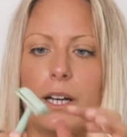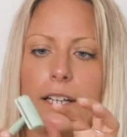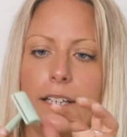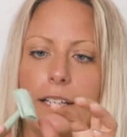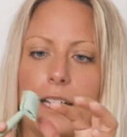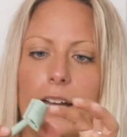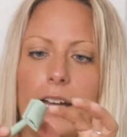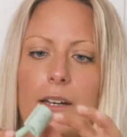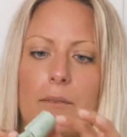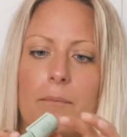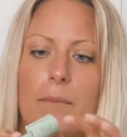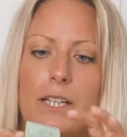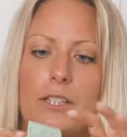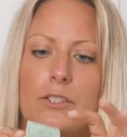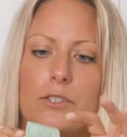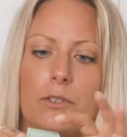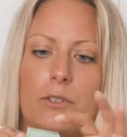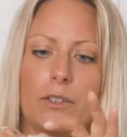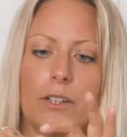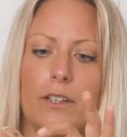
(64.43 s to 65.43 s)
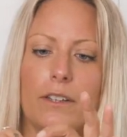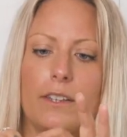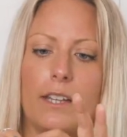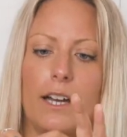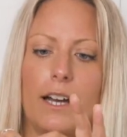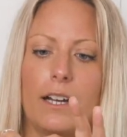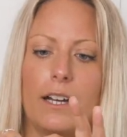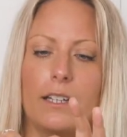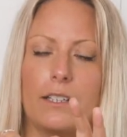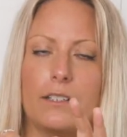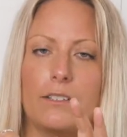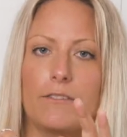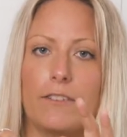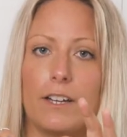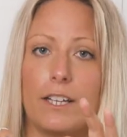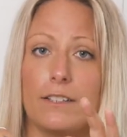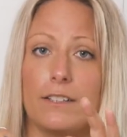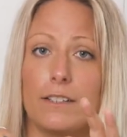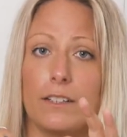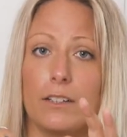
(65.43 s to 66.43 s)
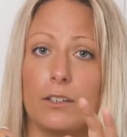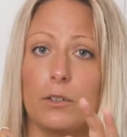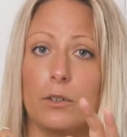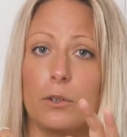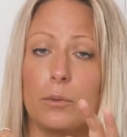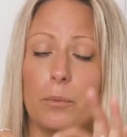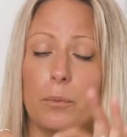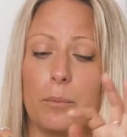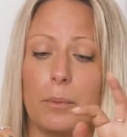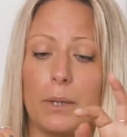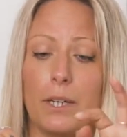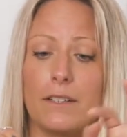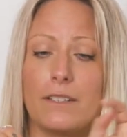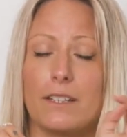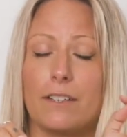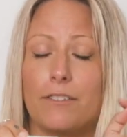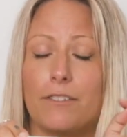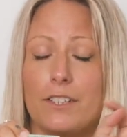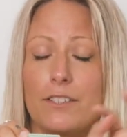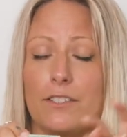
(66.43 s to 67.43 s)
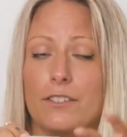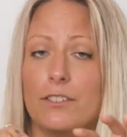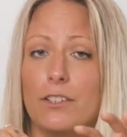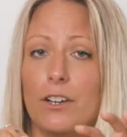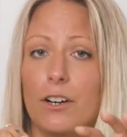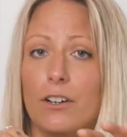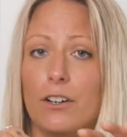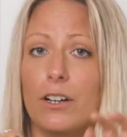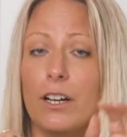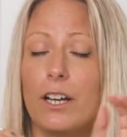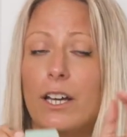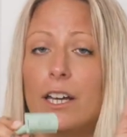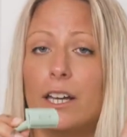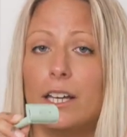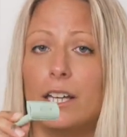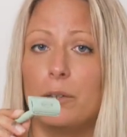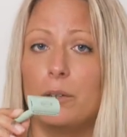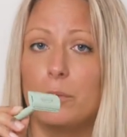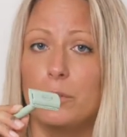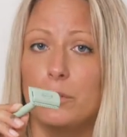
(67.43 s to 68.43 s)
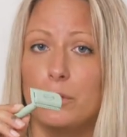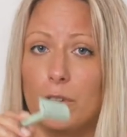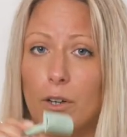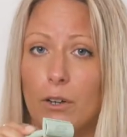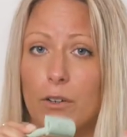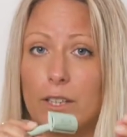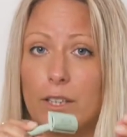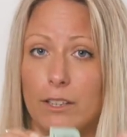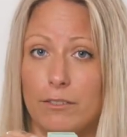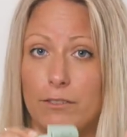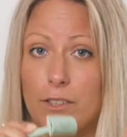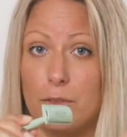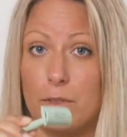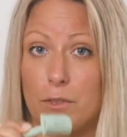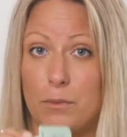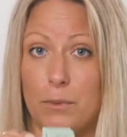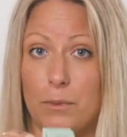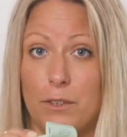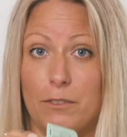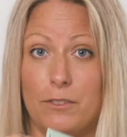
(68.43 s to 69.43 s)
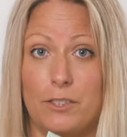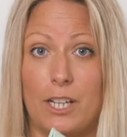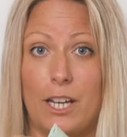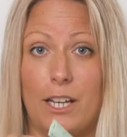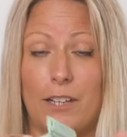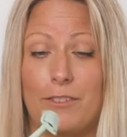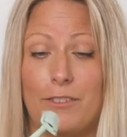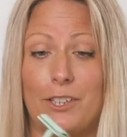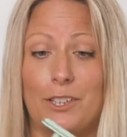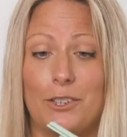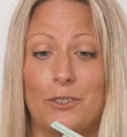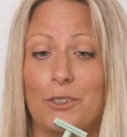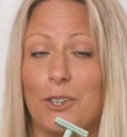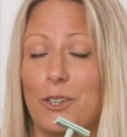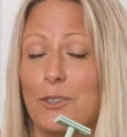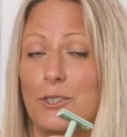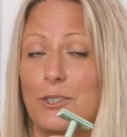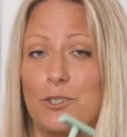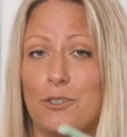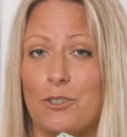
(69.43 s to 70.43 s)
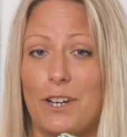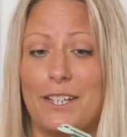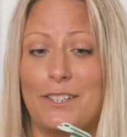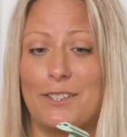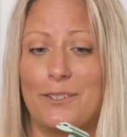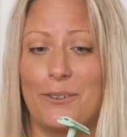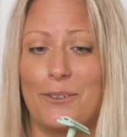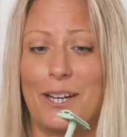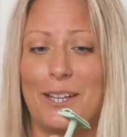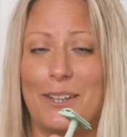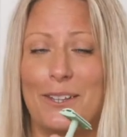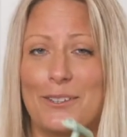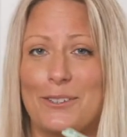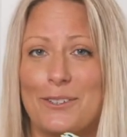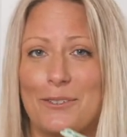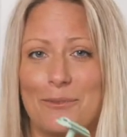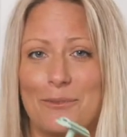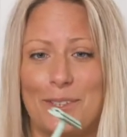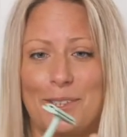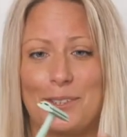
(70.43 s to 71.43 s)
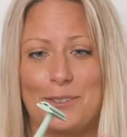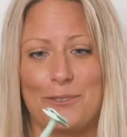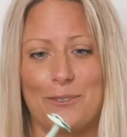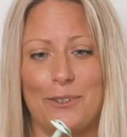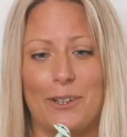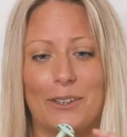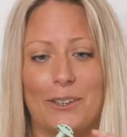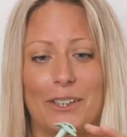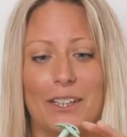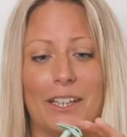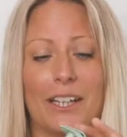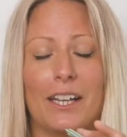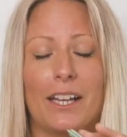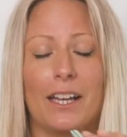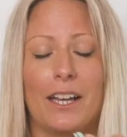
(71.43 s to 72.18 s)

Again, make sure that that is facing up, because if it's not, it will not give you a smooth shave and you'll know straight away that something's wrong.